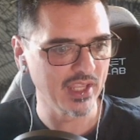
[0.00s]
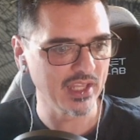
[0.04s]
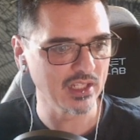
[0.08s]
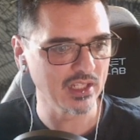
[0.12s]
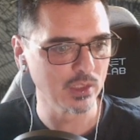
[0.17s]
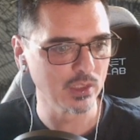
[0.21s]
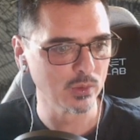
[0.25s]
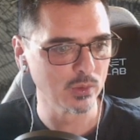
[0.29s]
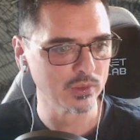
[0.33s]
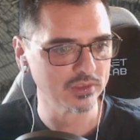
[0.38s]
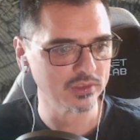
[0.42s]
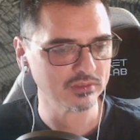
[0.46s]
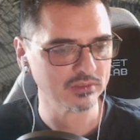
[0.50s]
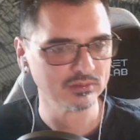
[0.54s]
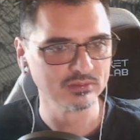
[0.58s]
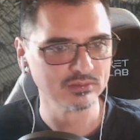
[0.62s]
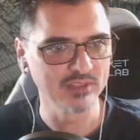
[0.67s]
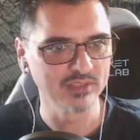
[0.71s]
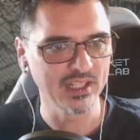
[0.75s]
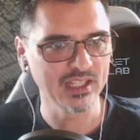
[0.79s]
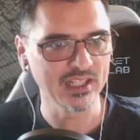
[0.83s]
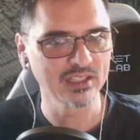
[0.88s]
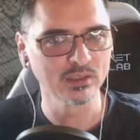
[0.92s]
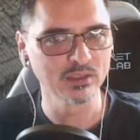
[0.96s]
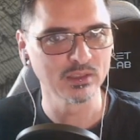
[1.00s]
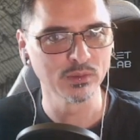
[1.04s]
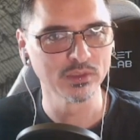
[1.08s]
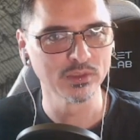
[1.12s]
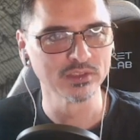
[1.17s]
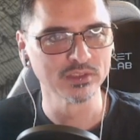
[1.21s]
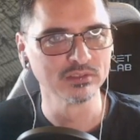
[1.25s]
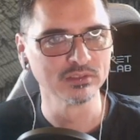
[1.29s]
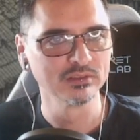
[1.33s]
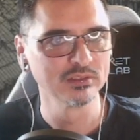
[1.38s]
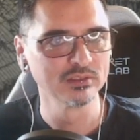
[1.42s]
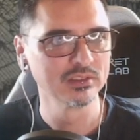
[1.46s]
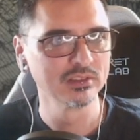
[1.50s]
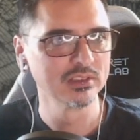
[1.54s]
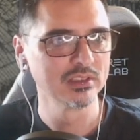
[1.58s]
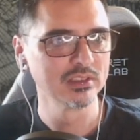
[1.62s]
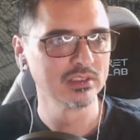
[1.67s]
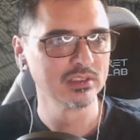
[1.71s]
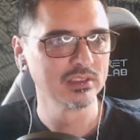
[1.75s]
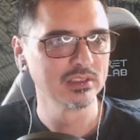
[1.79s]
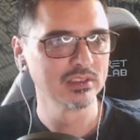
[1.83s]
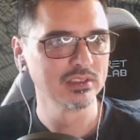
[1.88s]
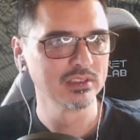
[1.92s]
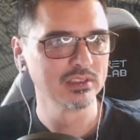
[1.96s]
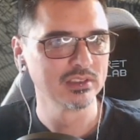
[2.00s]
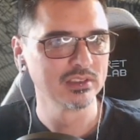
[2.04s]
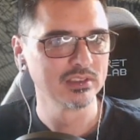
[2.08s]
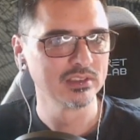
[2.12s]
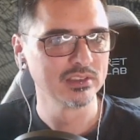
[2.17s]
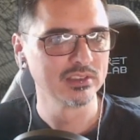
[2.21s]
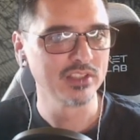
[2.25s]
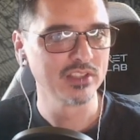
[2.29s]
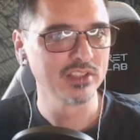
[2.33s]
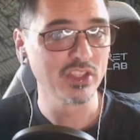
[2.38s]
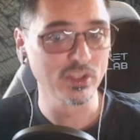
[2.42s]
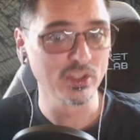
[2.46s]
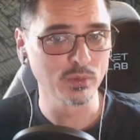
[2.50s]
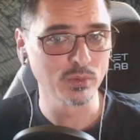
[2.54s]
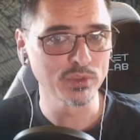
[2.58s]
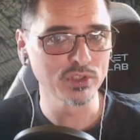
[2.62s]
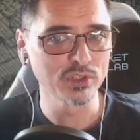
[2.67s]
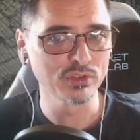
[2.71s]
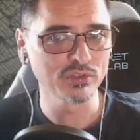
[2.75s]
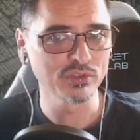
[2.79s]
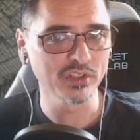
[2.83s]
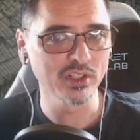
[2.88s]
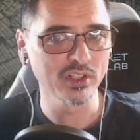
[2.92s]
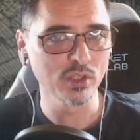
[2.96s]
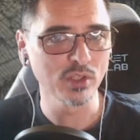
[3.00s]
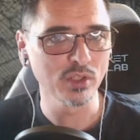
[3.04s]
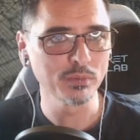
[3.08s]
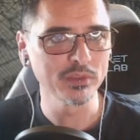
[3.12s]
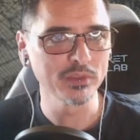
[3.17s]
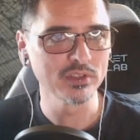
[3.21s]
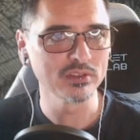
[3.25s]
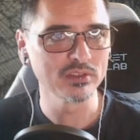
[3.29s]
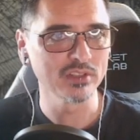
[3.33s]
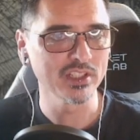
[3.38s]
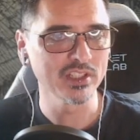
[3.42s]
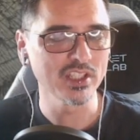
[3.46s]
Go on. Go on. You think we should try and open it?